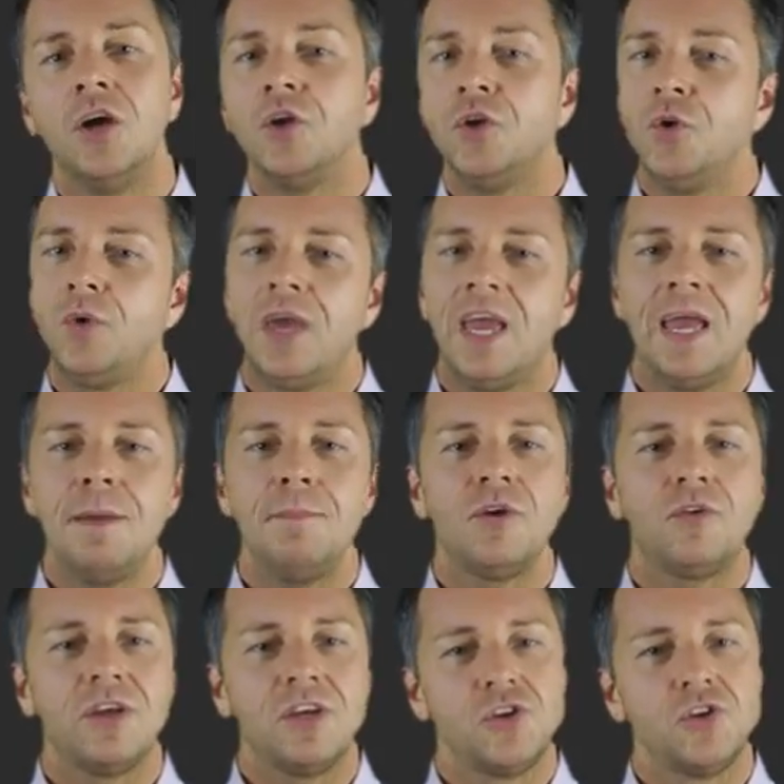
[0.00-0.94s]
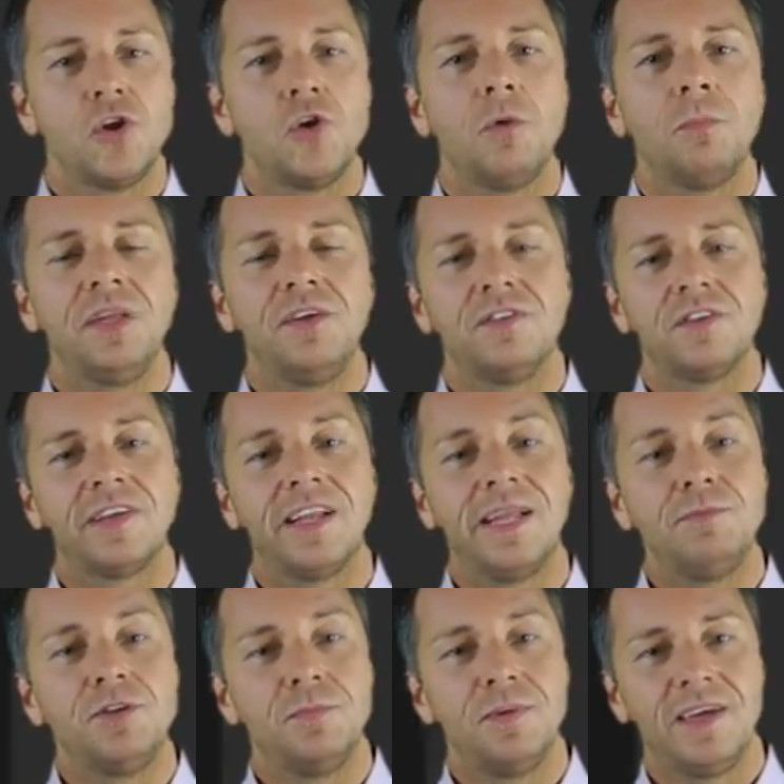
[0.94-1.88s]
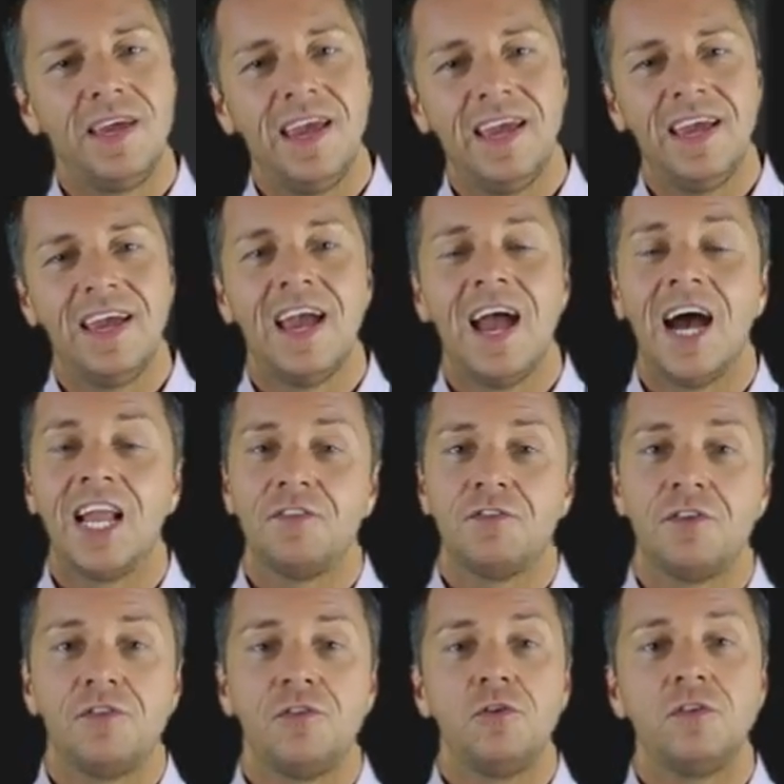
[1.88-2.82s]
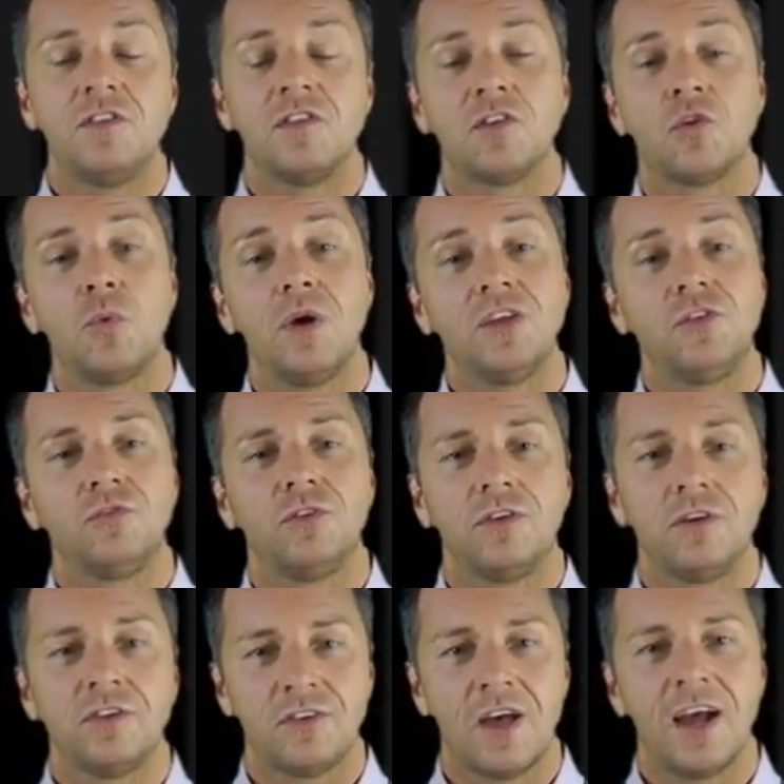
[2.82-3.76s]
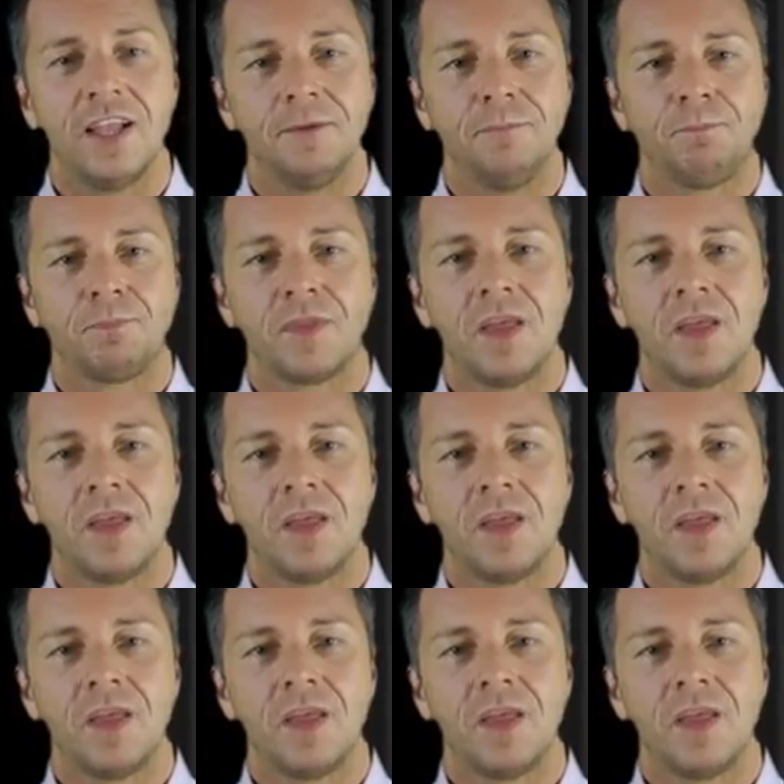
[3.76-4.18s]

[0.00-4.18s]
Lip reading: UK Immigration do not believe his claim to be gay and have refused his request for asylum.